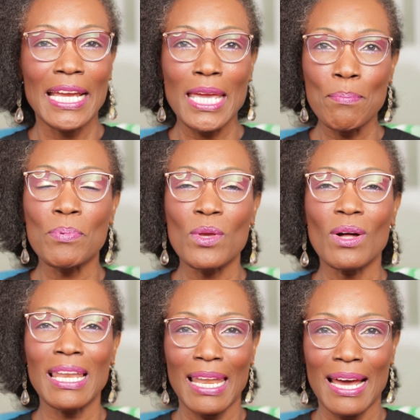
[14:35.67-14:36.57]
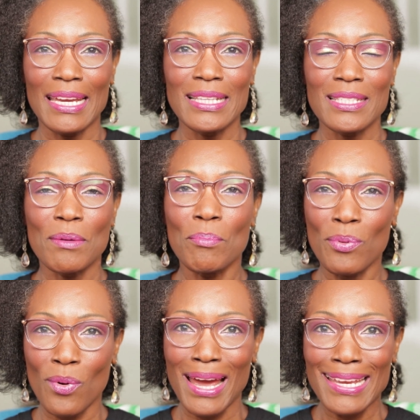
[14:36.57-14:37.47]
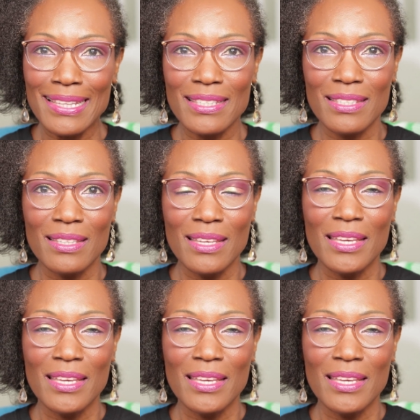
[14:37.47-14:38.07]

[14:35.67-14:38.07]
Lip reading: Keep your light bright.